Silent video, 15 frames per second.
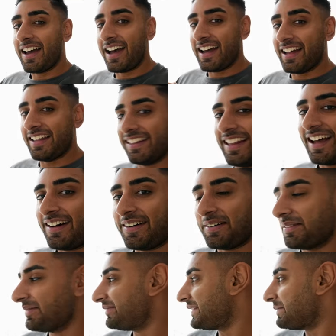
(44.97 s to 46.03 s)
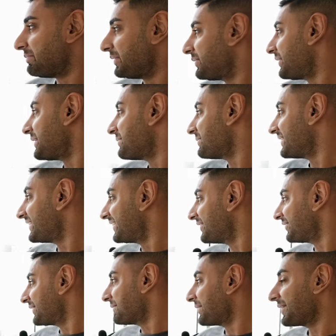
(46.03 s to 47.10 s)
and now he persuaded me to go
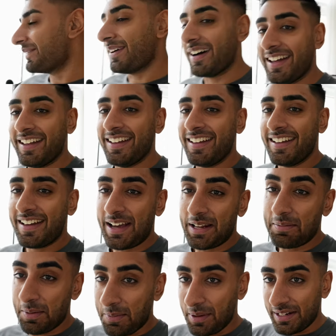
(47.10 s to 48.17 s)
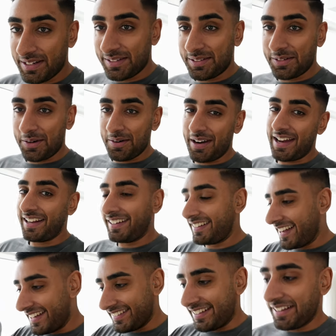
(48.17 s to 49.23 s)
for the Model Y. And then we went and saw it, and
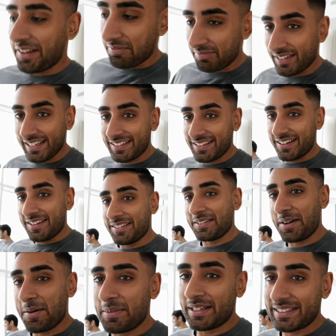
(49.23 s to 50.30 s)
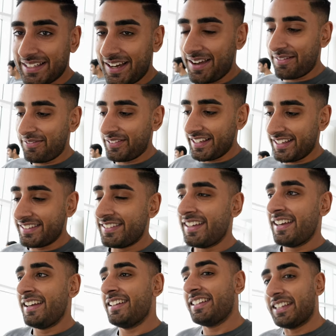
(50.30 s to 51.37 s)
guys, I love this car, so I'm excited for this.
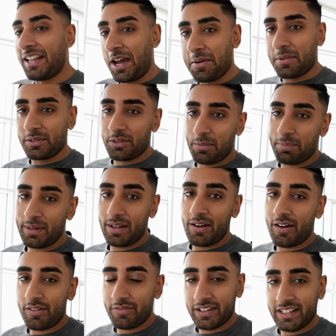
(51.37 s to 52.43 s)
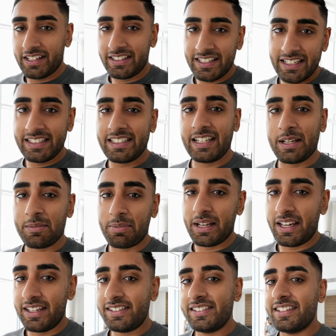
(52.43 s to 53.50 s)
Tonight we're dropping it off at the tinting
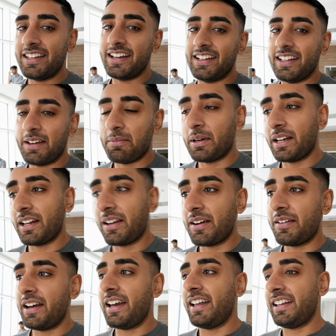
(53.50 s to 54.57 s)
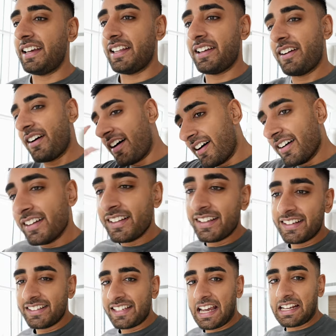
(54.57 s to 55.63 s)
place, and then we're gonna go ahead and get the car
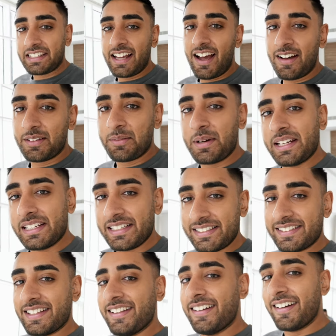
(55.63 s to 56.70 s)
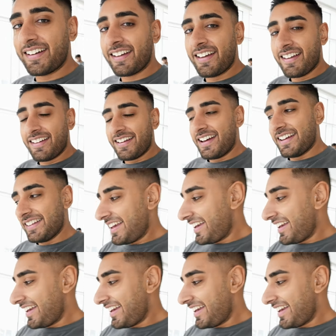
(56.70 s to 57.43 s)
decked out the way it needs to look. And